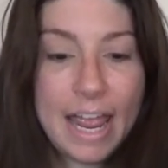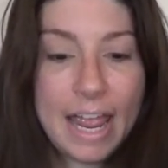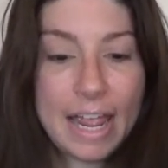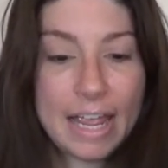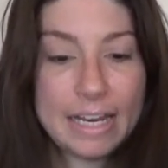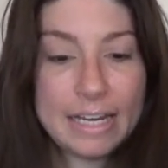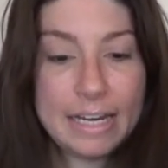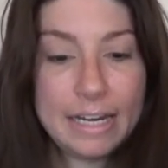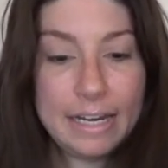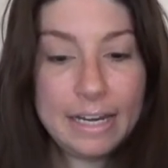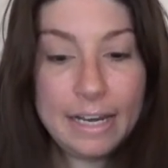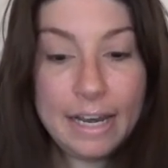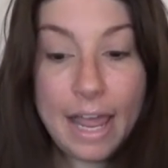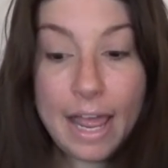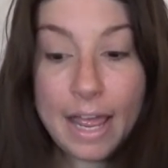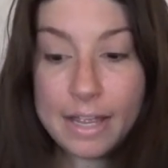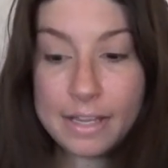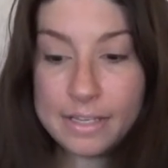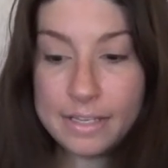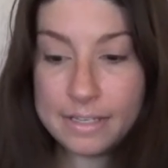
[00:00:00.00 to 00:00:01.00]
And
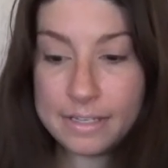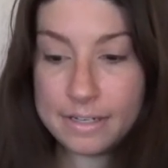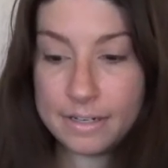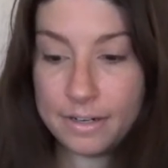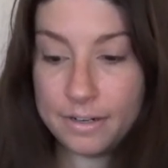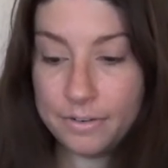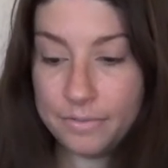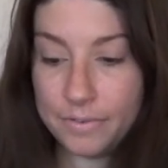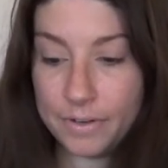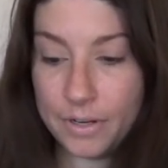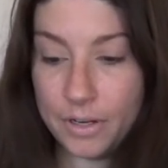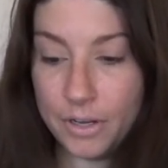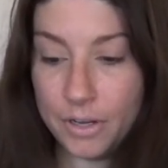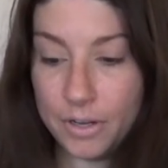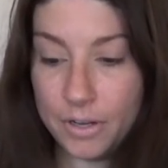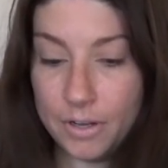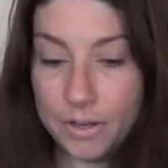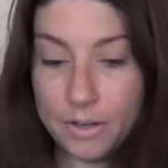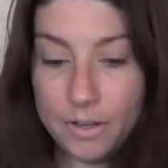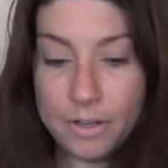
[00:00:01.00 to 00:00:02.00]
last of
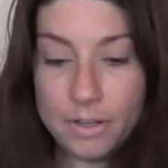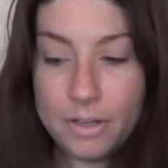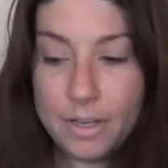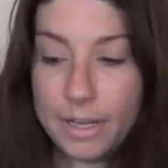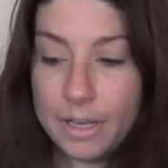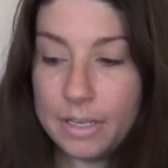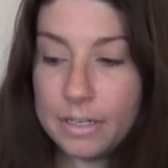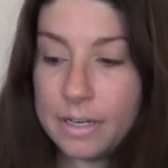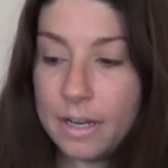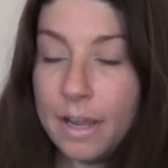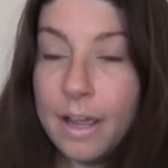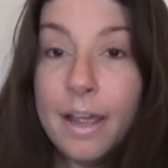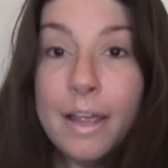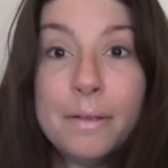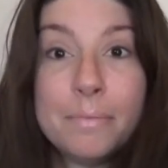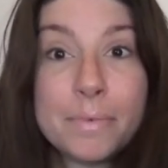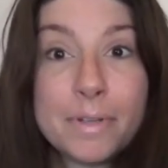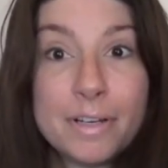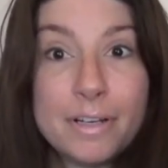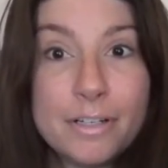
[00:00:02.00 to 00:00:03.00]
all, and
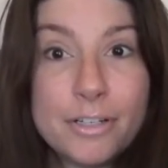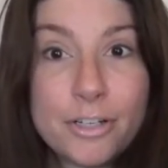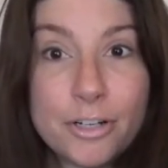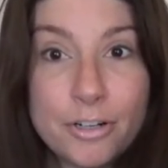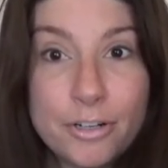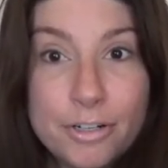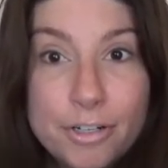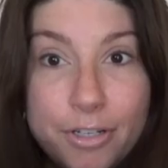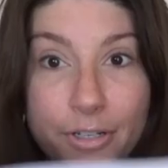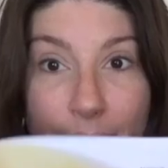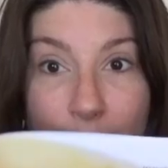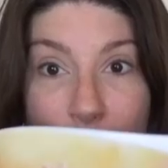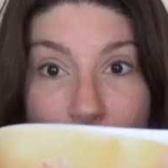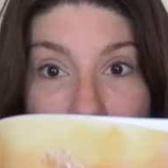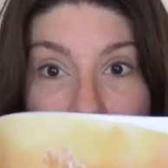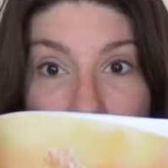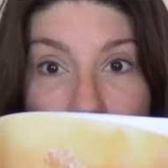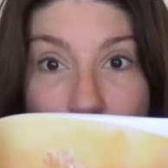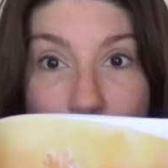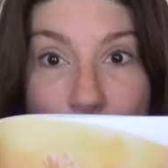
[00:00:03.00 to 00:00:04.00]
I'm going to turn to
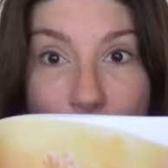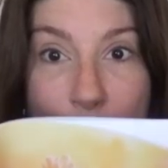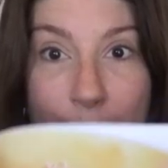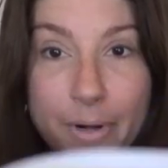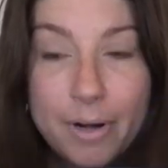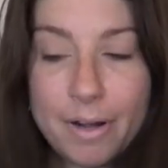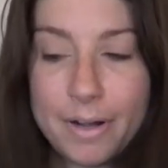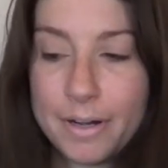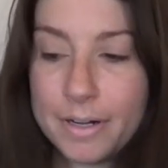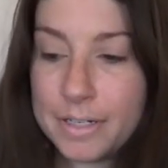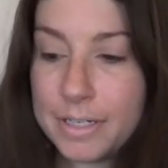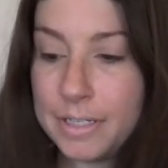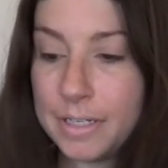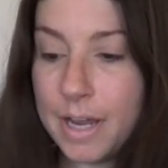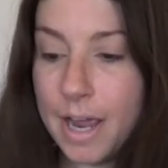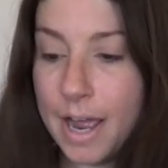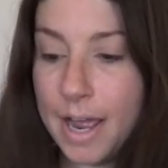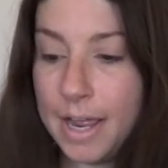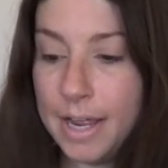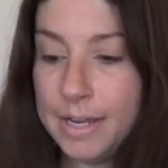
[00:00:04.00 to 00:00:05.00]
it in my product
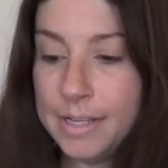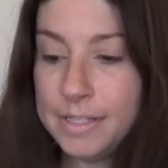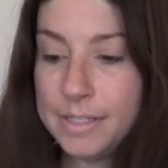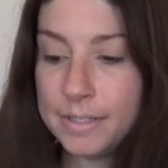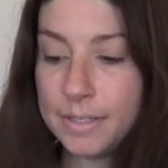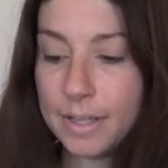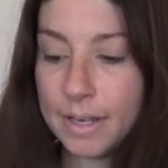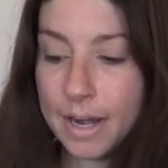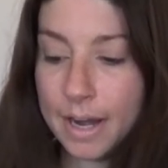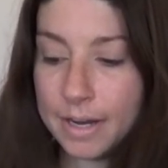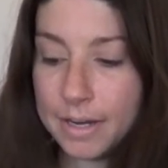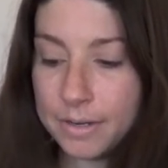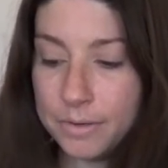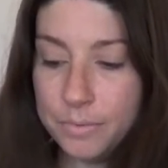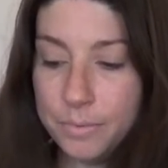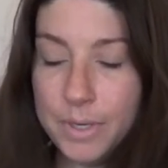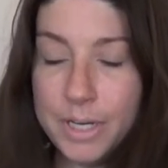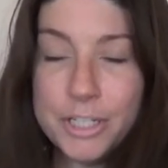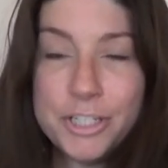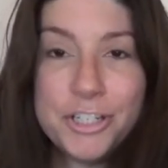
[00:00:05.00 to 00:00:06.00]
guide so that I can
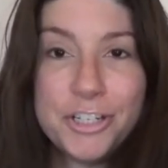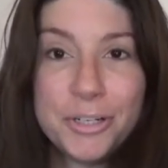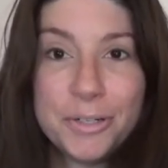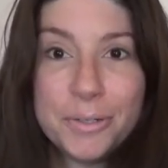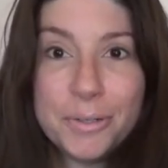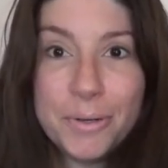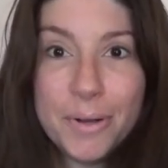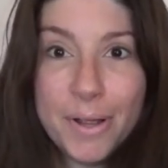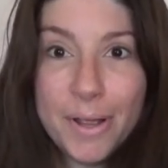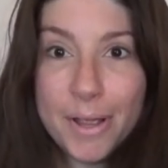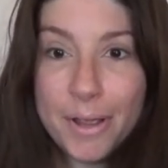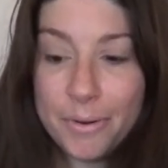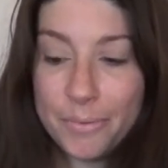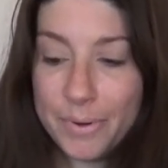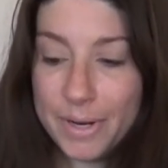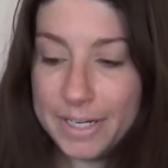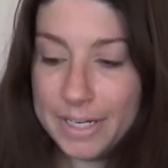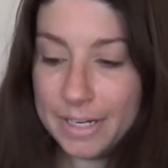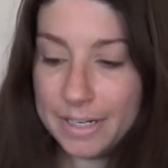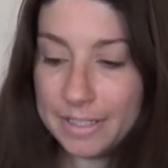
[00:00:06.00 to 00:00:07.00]
read you
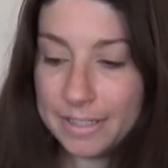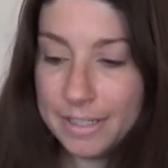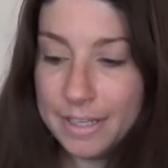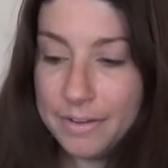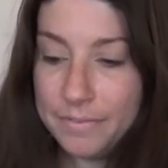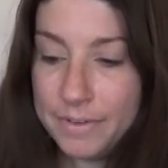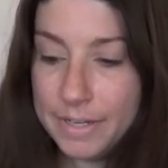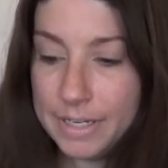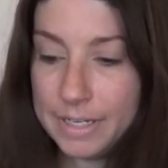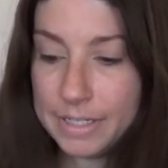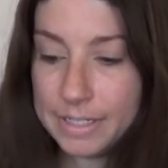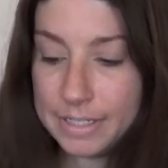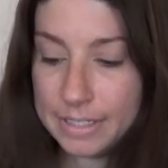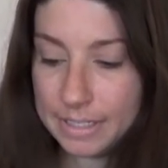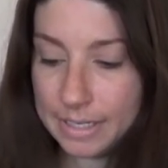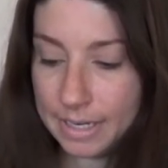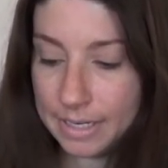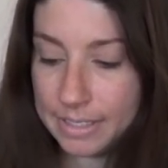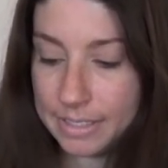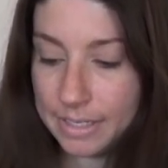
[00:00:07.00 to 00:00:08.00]
what Young Living
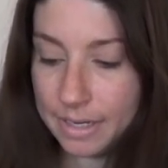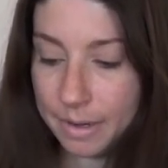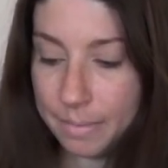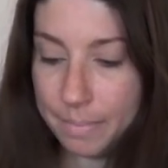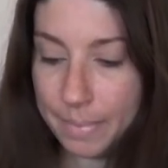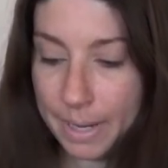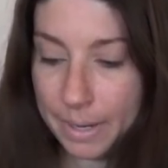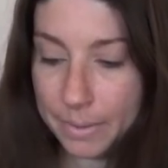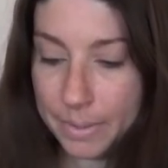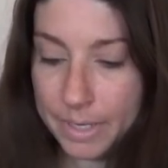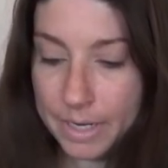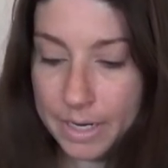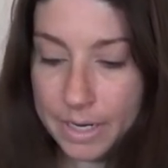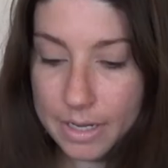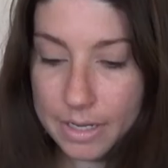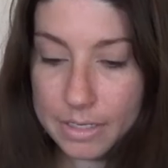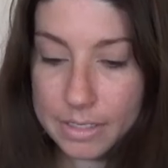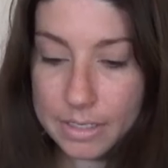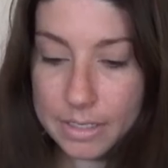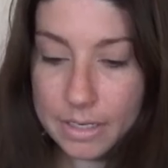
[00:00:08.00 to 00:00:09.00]
says about
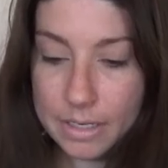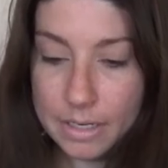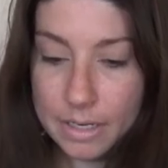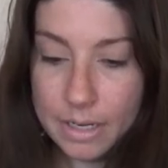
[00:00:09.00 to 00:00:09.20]
it.